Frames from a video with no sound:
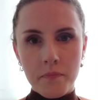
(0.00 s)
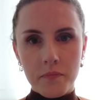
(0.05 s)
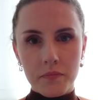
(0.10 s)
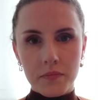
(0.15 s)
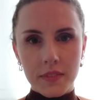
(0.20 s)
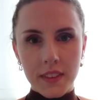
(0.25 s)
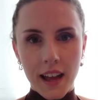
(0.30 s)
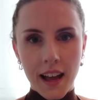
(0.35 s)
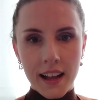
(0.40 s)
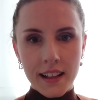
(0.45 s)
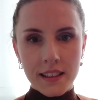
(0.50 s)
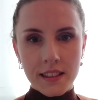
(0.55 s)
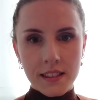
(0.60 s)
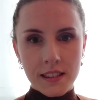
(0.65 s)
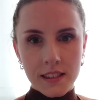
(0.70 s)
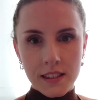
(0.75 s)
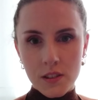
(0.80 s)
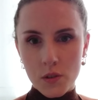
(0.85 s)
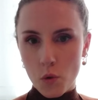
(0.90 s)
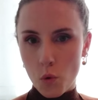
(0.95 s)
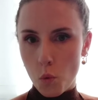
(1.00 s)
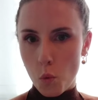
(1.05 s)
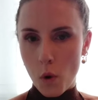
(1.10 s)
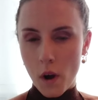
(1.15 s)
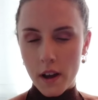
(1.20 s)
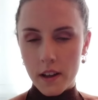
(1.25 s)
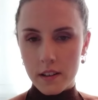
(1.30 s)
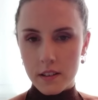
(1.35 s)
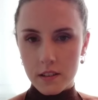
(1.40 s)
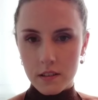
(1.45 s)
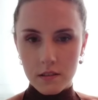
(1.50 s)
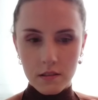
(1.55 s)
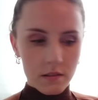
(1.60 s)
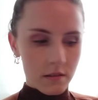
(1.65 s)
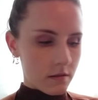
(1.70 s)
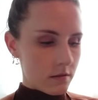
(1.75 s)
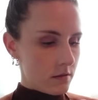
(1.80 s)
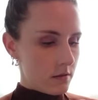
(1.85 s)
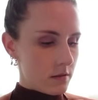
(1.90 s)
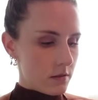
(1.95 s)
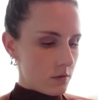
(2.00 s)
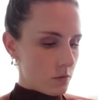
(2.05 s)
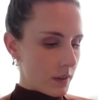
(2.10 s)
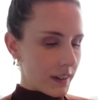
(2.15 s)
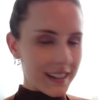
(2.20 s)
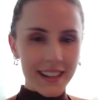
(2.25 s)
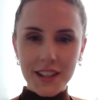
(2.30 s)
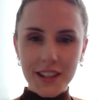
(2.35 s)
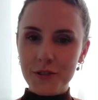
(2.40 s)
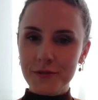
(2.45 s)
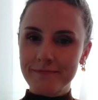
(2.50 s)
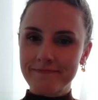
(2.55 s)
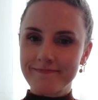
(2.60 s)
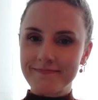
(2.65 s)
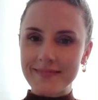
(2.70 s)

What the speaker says: that's what we're gonna do.